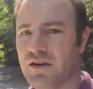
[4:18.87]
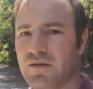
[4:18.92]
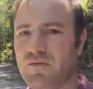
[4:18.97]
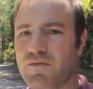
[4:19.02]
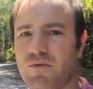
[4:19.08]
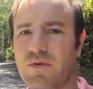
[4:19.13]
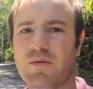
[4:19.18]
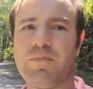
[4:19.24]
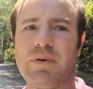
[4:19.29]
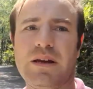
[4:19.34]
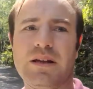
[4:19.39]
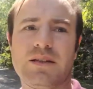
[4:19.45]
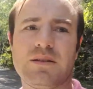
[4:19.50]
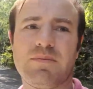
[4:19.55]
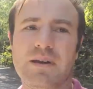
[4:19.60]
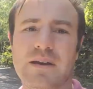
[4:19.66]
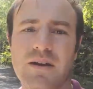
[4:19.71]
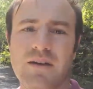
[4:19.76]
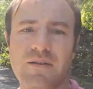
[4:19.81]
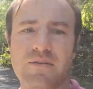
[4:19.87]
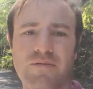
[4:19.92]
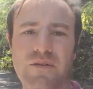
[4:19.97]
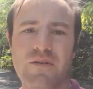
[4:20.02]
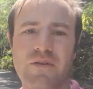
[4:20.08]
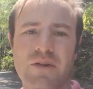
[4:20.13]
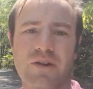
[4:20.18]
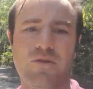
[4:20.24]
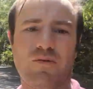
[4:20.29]
what appears to be a
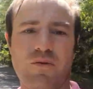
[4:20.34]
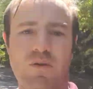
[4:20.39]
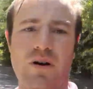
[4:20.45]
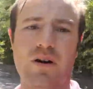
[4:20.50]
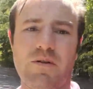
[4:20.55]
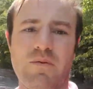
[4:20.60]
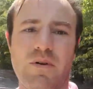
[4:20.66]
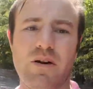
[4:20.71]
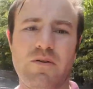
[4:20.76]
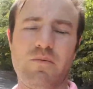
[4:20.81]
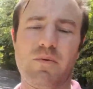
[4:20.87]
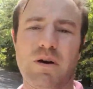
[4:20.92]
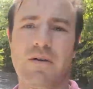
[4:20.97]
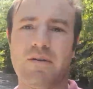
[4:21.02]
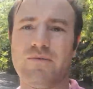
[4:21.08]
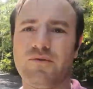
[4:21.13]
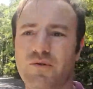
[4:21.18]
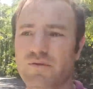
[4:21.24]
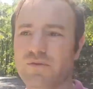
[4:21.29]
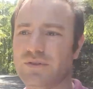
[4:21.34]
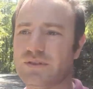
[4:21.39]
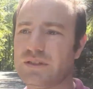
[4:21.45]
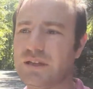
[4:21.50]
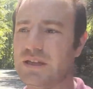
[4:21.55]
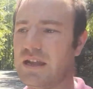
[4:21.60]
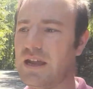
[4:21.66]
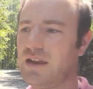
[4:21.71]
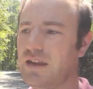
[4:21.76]
very quiet road. Well, I've not
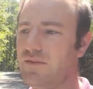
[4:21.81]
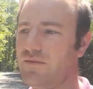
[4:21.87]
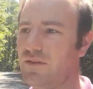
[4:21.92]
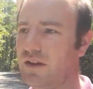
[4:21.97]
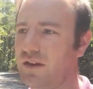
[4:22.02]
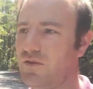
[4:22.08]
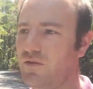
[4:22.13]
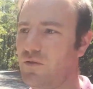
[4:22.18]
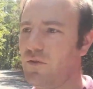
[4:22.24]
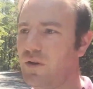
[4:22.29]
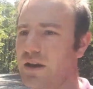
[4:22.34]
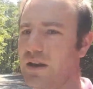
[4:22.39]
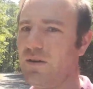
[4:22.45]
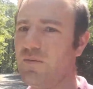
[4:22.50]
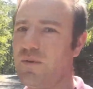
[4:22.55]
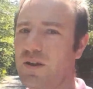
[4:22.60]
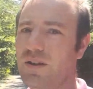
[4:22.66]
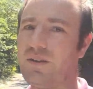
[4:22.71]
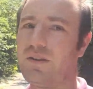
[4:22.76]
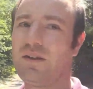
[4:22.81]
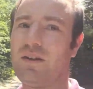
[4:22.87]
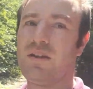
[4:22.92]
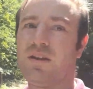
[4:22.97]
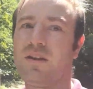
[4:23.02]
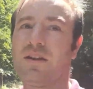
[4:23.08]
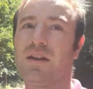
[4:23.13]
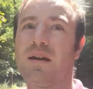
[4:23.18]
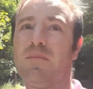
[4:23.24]
seen anything or anyone
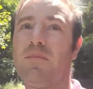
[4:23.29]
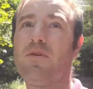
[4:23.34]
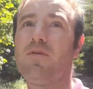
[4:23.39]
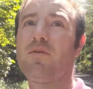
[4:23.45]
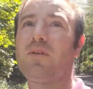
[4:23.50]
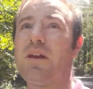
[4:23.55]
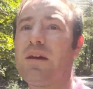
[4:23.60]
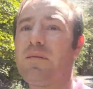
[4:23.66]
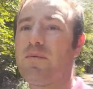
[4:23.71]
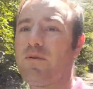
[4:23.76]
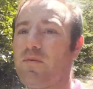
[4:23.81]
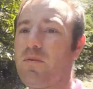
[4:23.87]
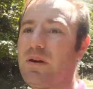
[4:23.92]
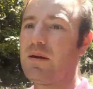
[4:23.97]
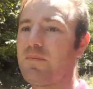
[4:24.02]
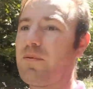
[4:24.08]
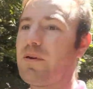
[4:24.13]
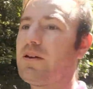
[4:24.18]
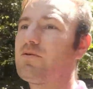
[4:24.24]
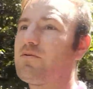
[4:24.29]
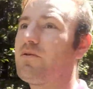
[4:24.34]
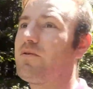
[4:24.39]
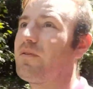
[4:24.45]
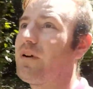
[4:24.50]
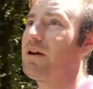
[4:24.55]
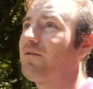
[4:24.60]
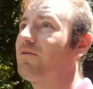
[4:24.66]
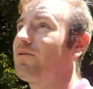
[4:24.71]
come along here, but we appear to have
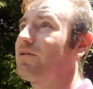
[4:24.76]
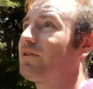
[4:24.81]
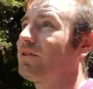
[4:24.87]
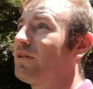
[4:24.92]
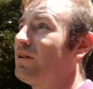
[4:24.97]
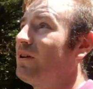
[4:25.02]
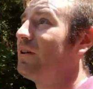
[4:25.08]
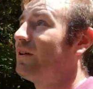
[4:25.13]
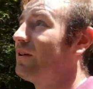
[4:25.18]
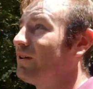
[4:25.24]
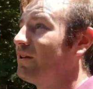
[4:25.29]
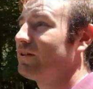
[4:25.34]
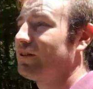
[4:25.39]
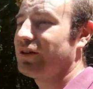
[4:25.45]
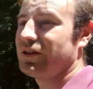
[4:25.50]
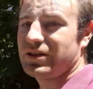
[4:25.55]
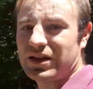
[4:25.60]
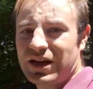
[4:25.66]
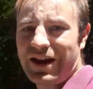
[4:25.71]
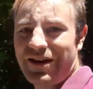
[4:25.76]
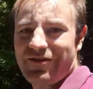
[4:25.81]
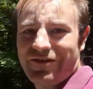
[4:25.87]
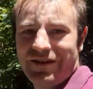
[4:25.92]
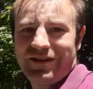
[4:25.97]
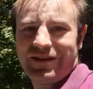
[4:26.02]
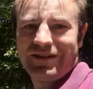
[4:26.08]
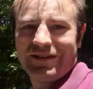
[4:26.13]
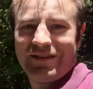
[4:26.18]
found the
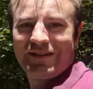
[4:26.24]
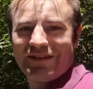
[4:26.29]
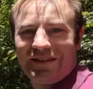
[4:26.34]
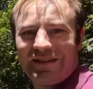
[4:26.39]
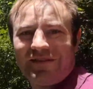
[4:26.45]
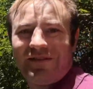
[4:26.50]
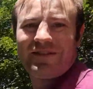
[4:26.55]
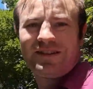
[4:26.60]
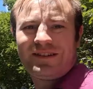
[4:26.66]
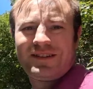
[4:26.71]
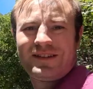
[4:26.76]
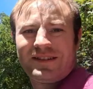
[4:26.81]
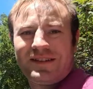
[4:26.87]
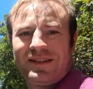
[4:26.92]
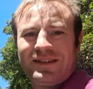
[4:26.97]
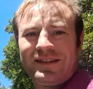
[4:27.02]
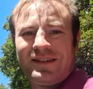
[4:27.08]
tower. There it is.